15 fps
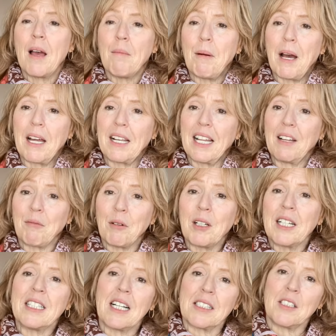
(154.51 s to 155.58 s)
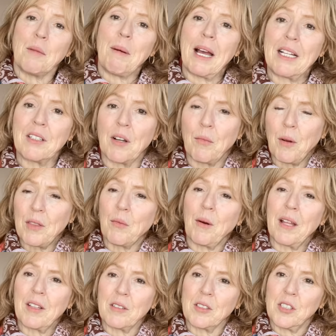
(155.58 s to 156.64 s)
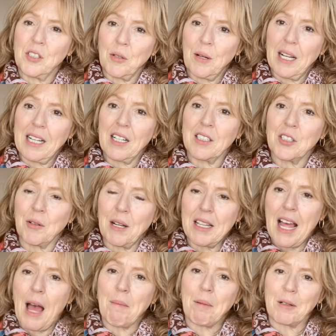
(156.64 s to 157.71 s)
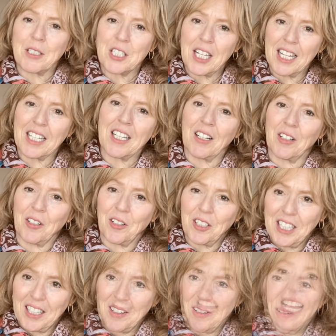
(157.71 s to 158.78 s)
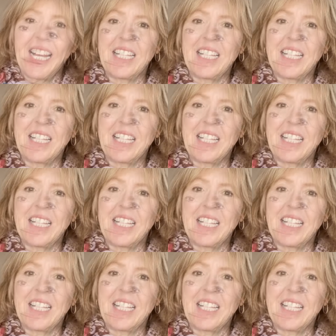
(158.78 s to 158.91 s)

but it really does depend on what the weather's doing during that particular year.